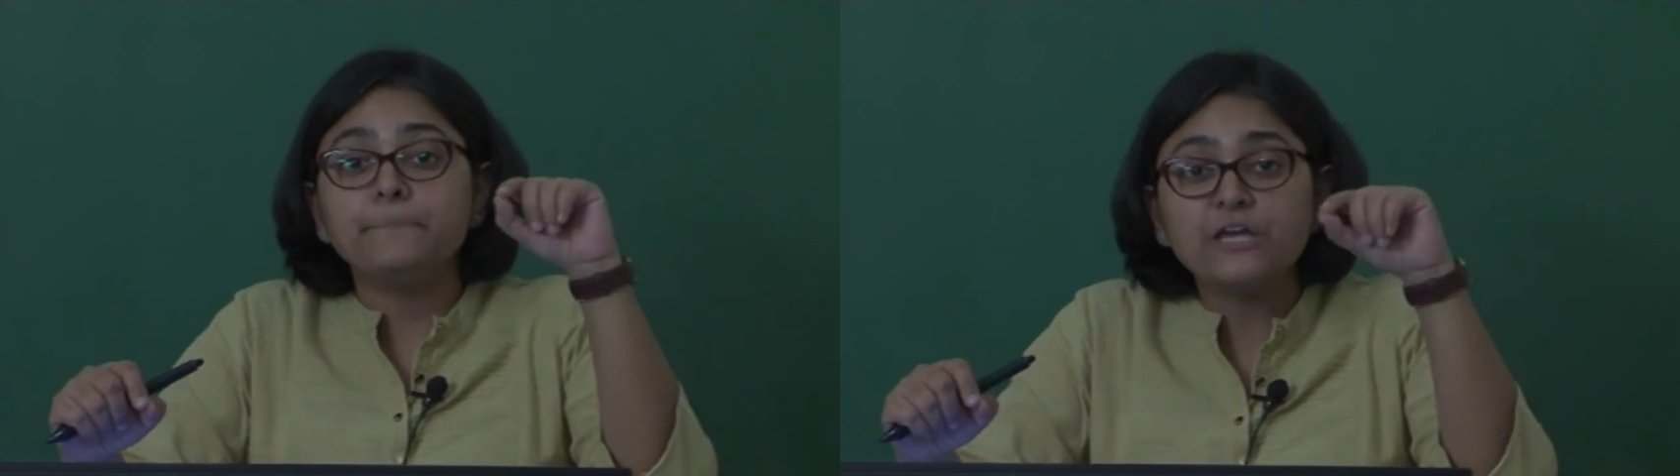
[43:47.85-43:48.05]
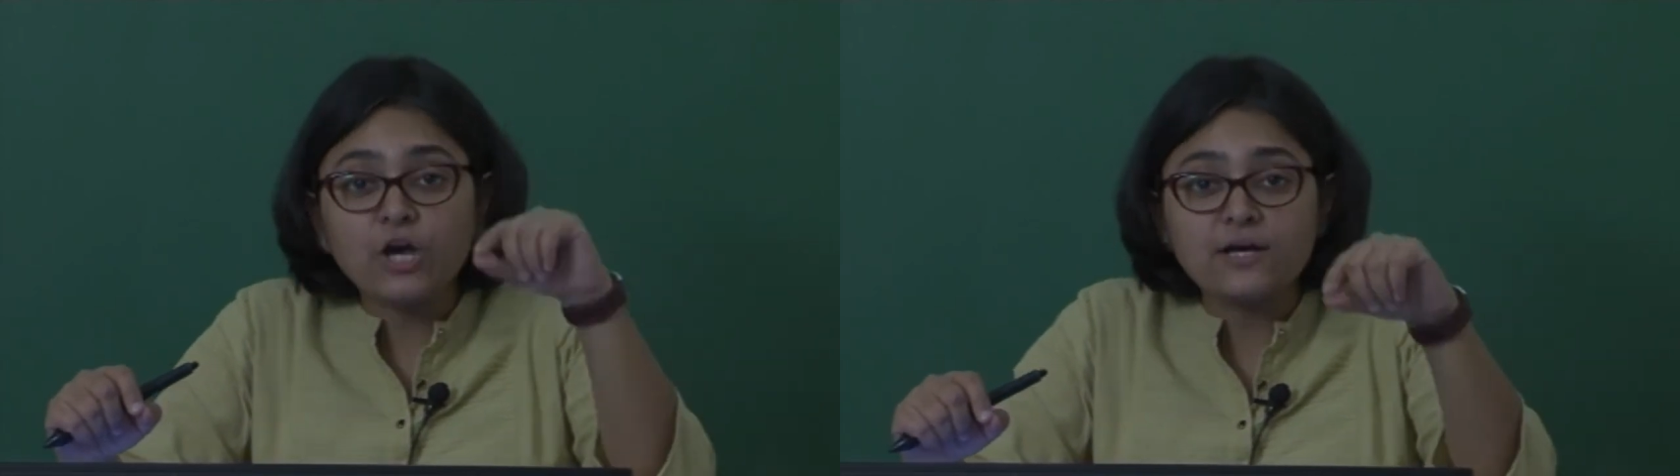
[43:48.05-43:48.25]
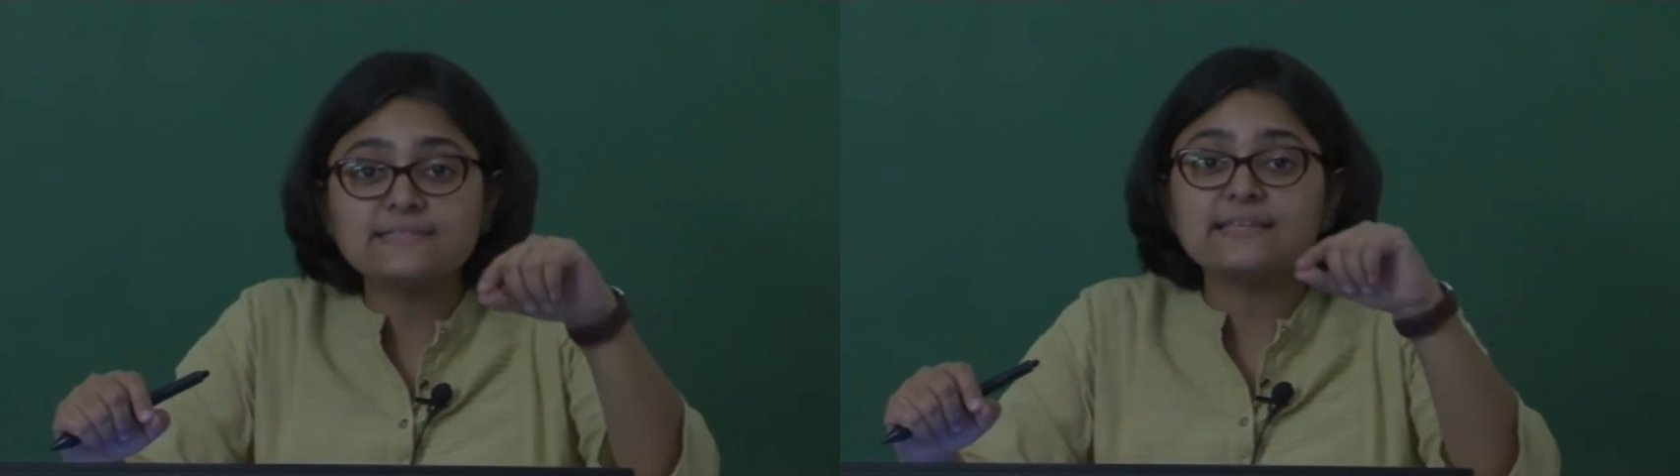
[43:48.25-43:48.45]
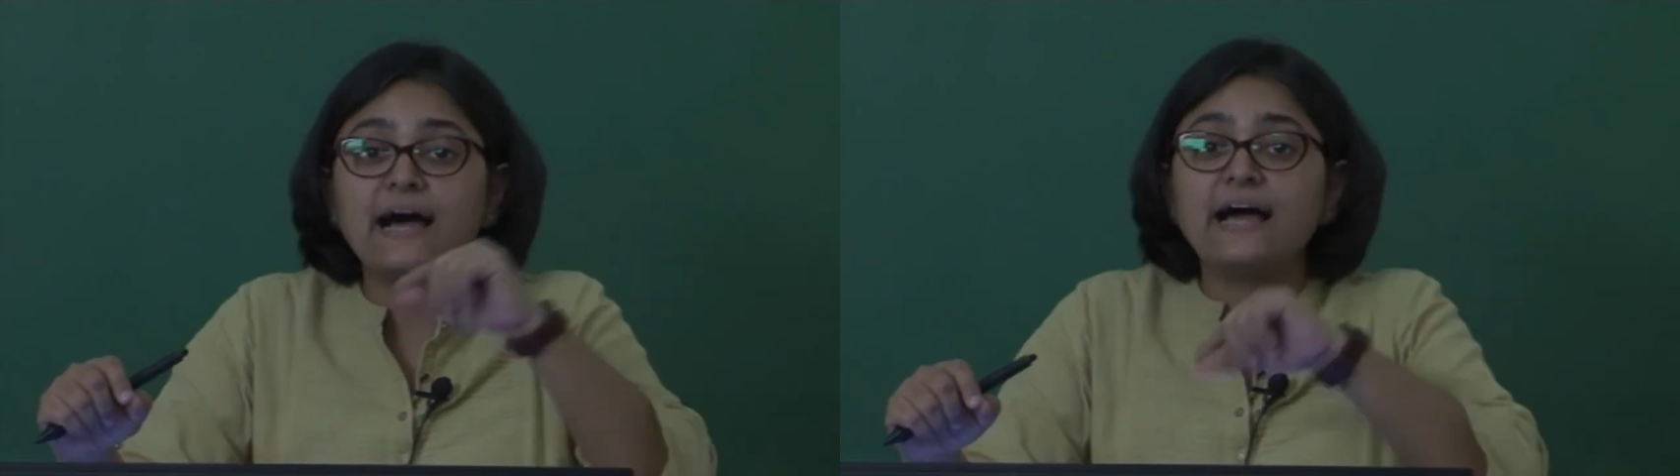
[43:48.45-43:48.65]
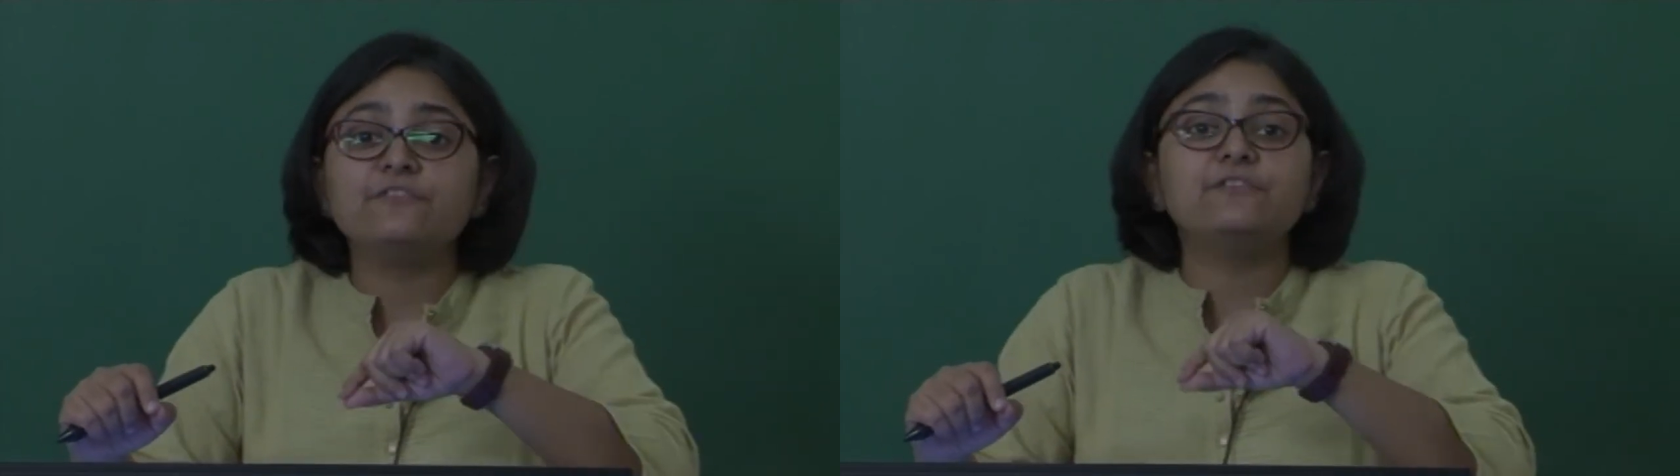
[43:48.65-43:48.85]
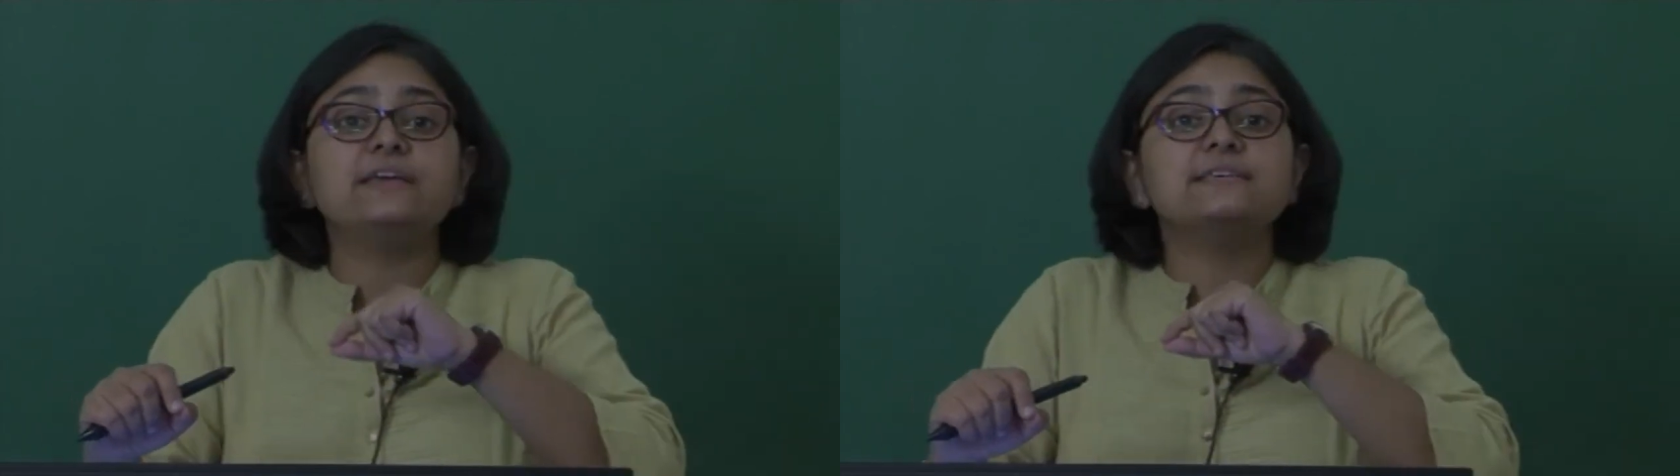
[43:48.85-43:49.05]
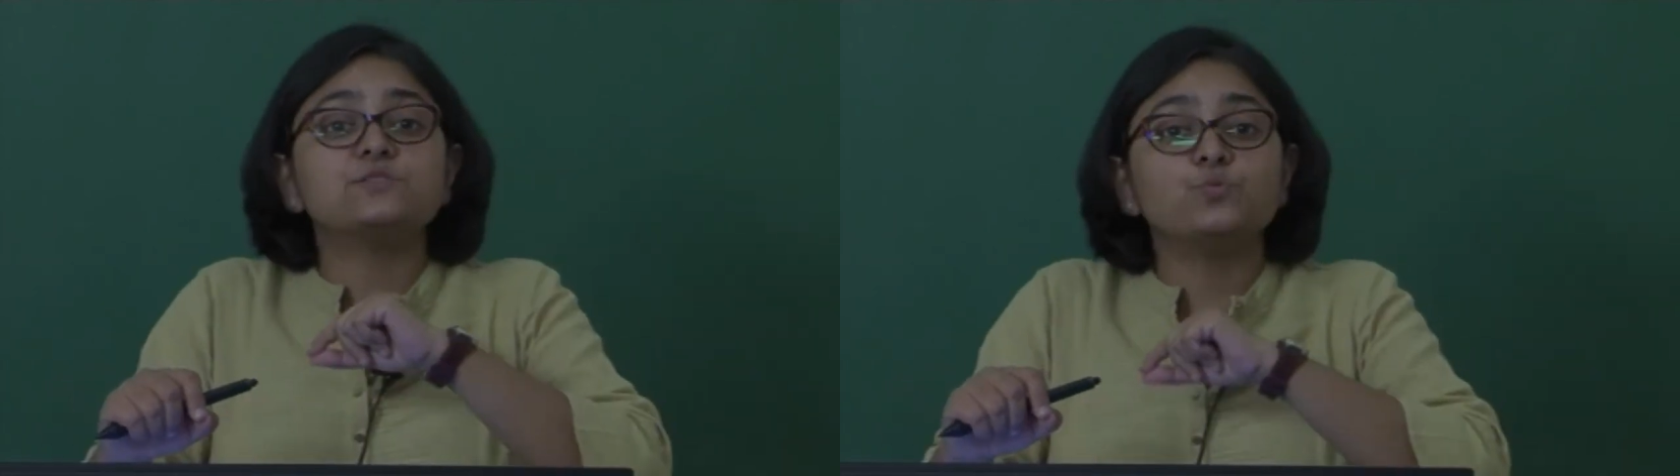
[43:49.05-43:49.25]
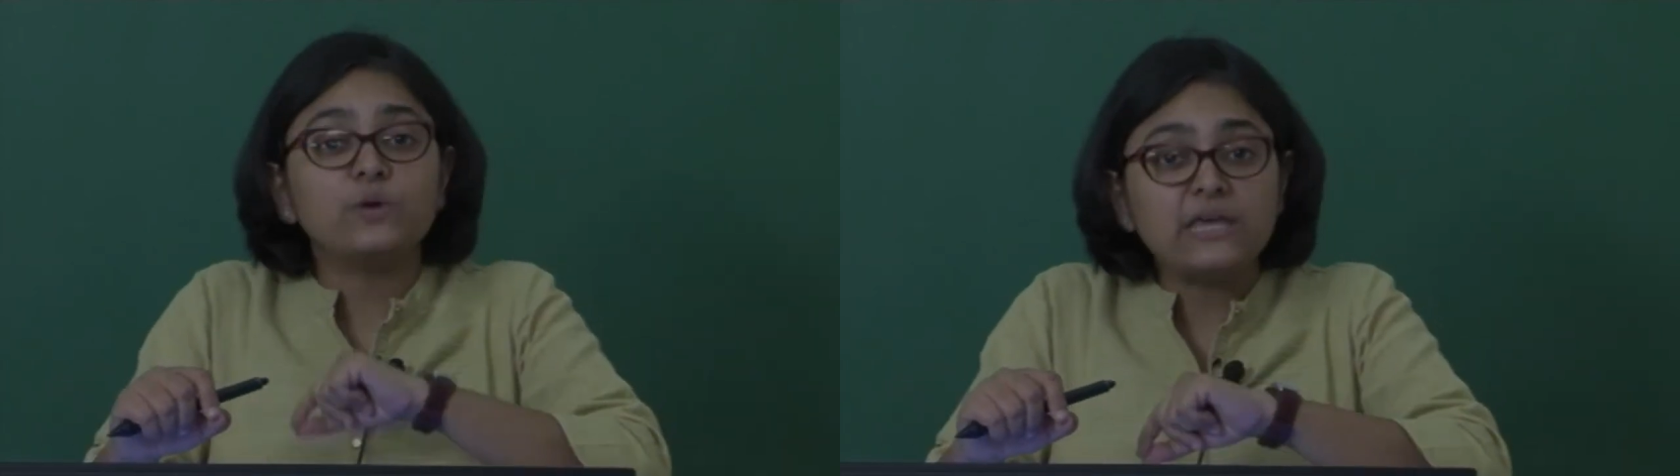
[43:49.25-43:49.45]
because the IV
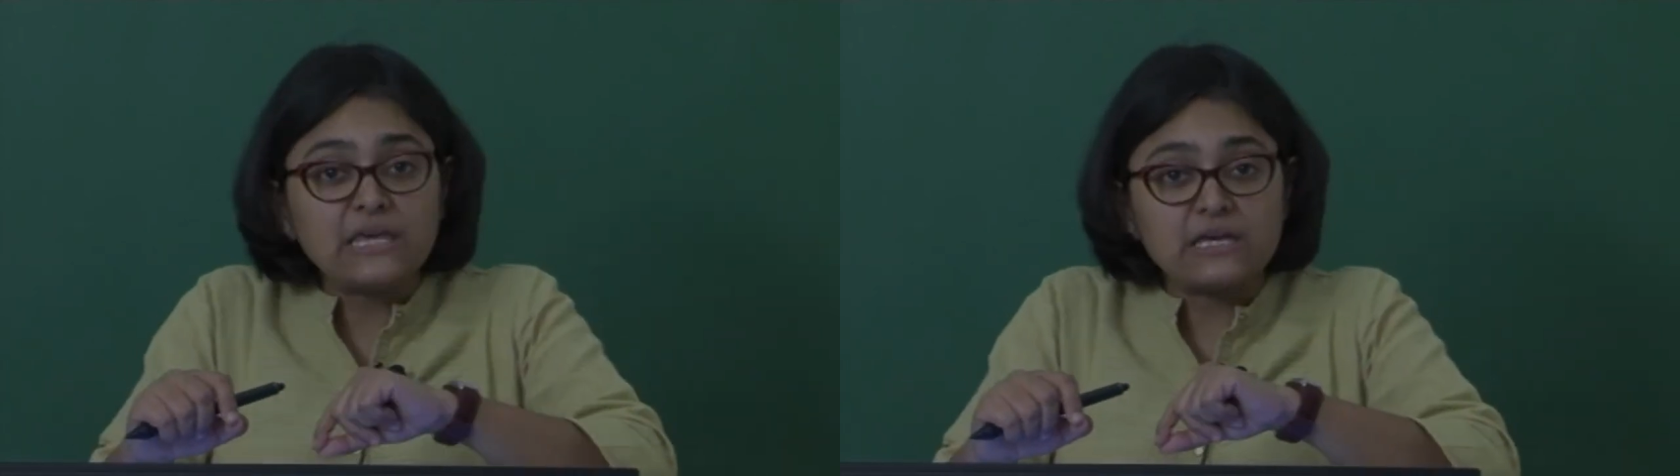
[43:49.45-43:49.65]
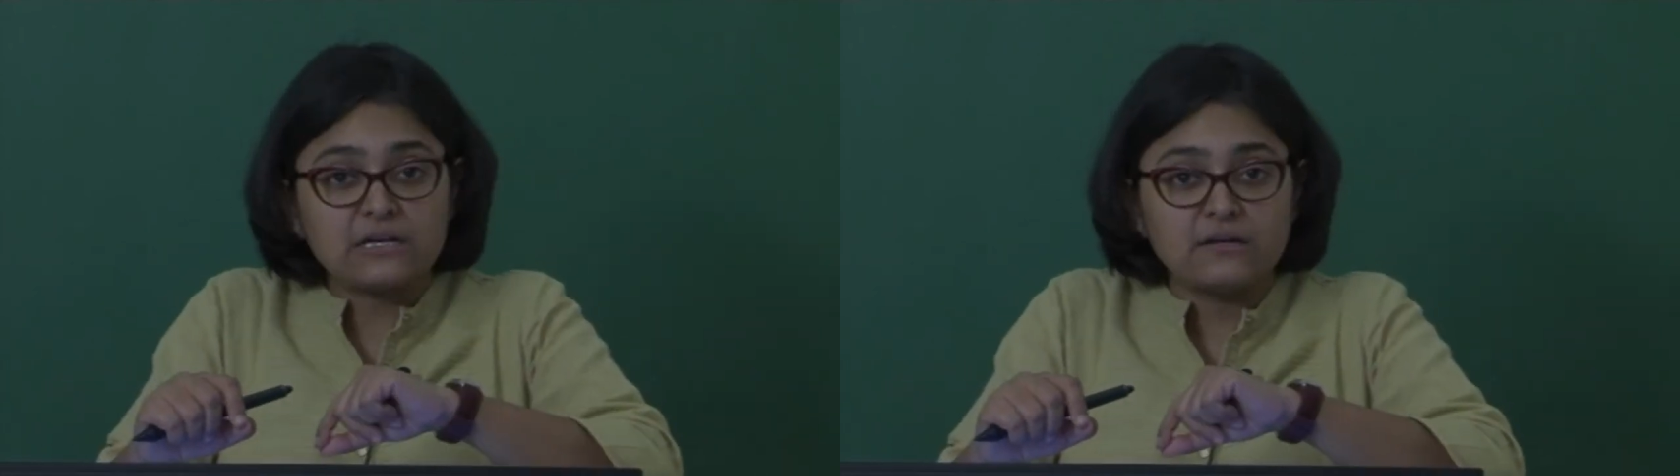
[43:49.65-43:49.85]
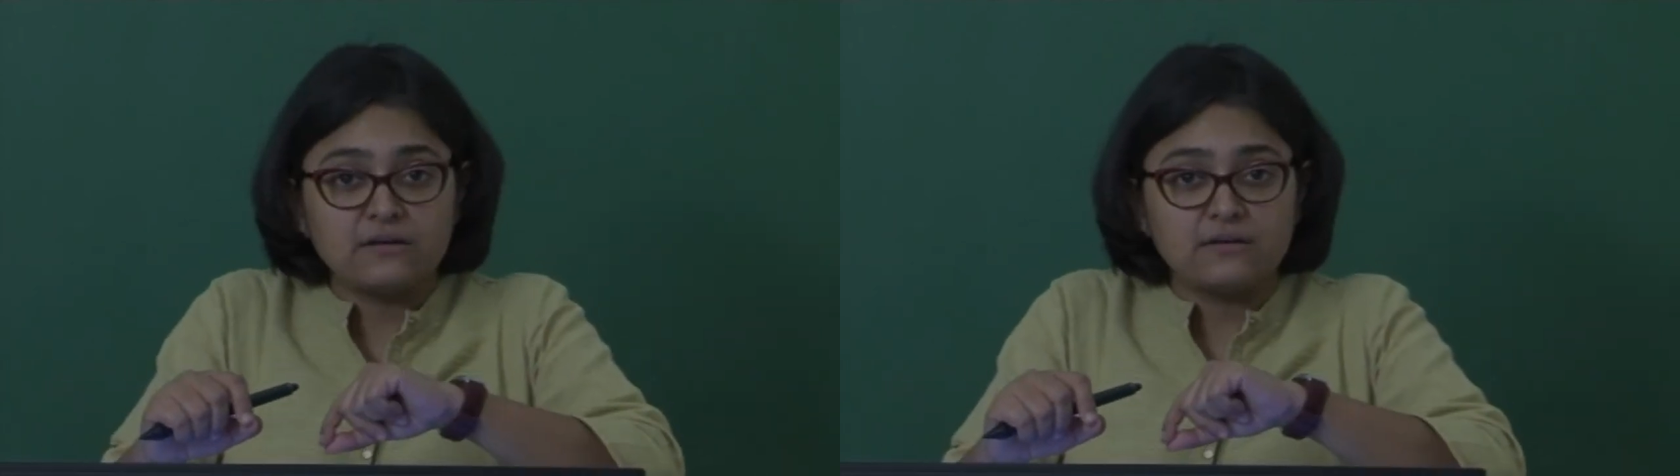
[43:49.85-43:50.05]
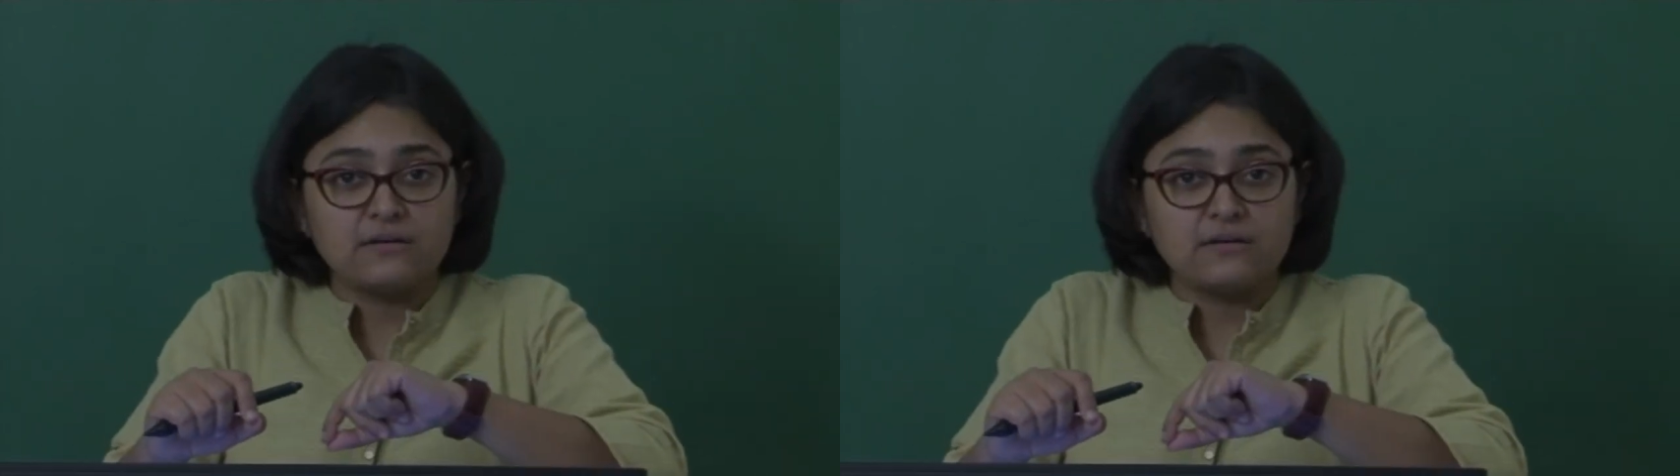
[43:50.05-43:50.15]
is weak.